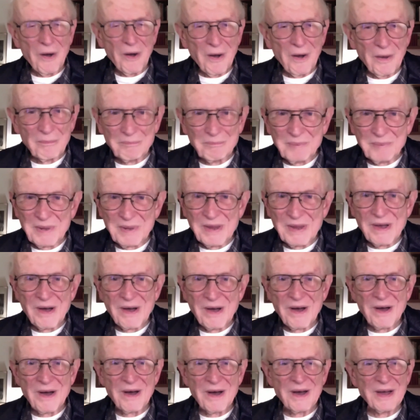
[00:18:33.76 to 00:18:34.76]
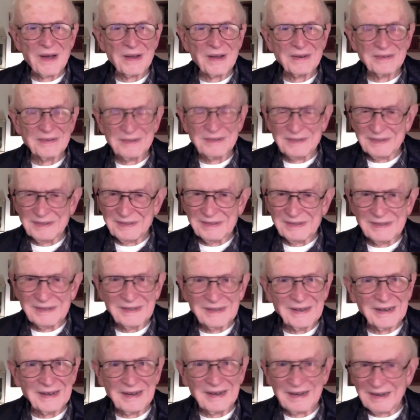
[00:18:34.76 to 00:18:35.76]
beyond
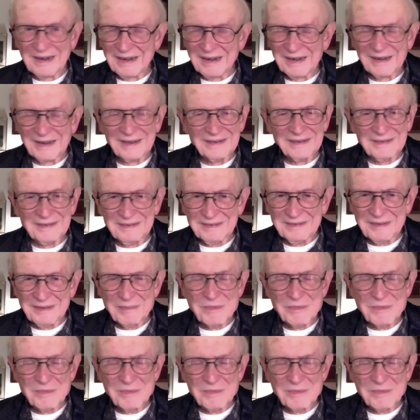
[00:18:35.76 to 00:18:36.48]
the